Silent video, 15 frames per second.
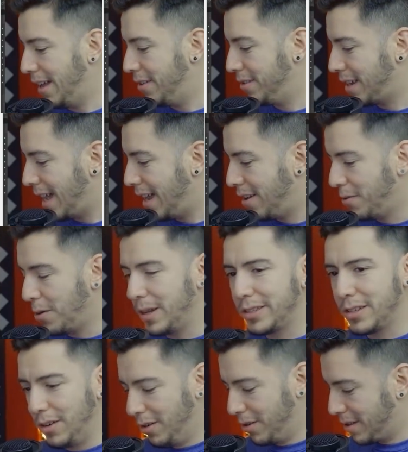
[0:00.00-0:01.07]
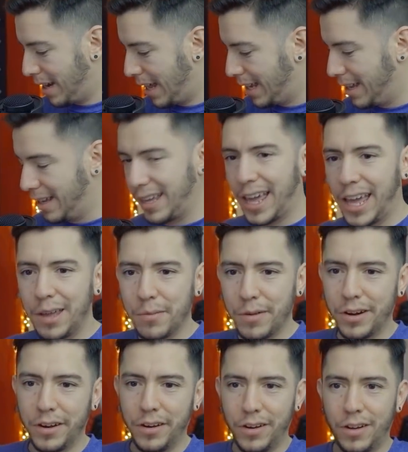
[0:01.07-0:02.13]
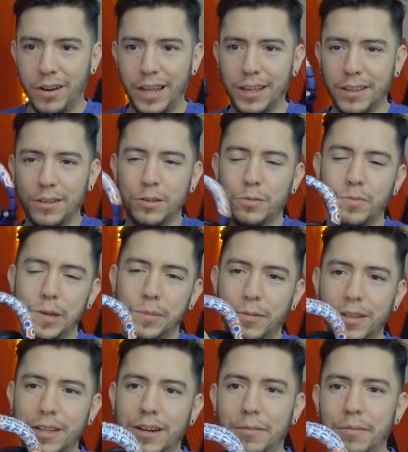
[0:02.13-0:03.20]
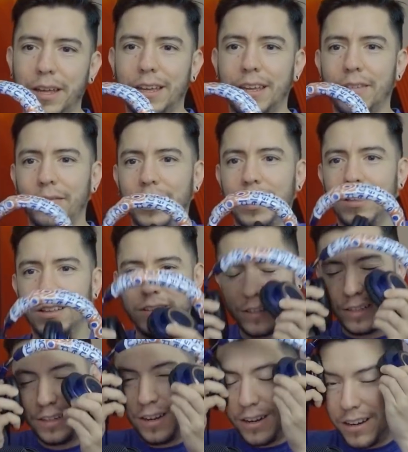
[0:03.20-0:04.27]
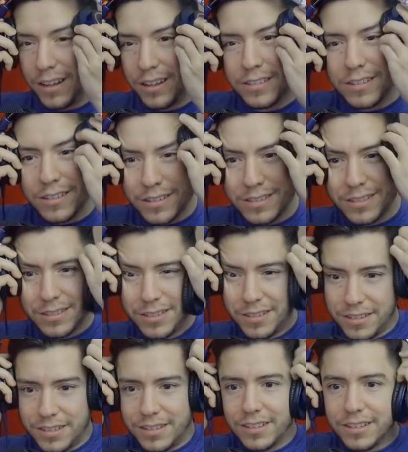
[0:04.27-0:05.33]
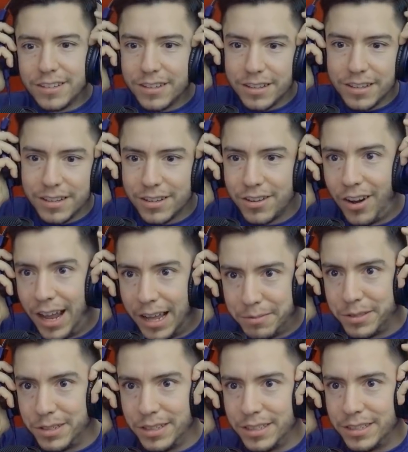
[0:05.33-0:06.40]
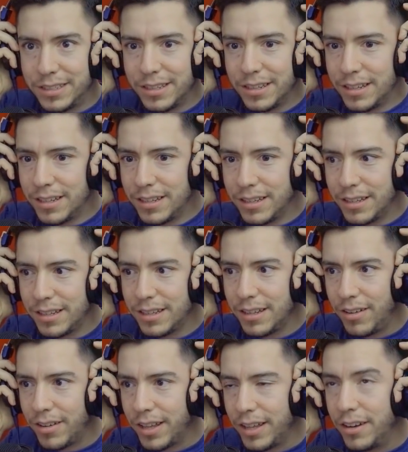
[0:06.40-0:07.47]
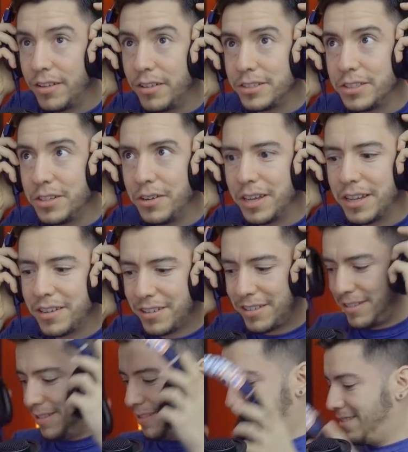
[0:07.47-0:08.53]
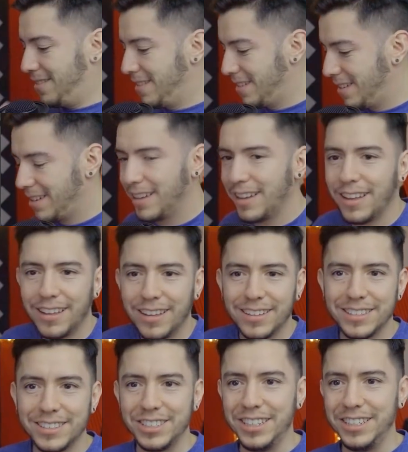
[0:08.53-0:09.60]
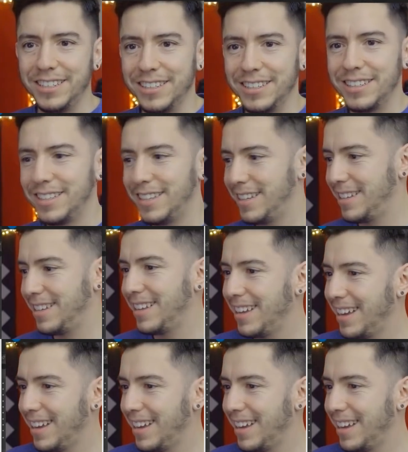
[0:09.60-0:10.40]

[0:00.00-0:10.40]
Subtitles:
I don't want to look like a gamer, you know, like those people that are making videos and they're like collapsing this. Okay, no, there's no echo. Jesus.